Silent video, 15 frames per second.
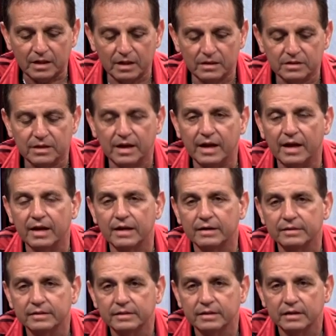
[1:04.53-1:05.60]
Today,
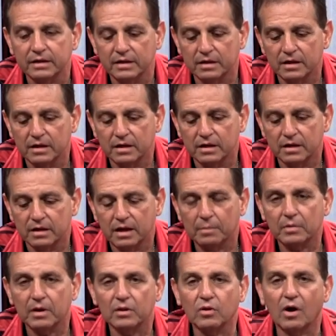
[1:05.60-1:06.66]
I'm
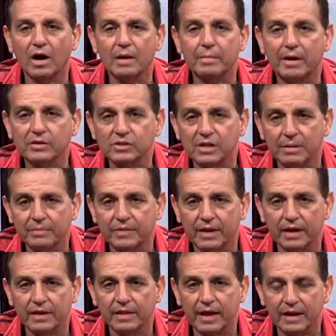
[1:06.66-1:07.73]
going to talk about
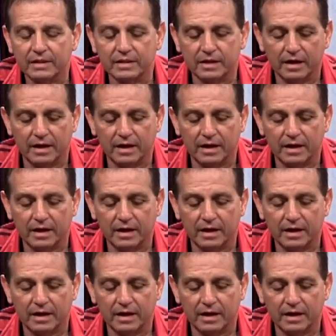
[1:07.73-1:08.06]
something that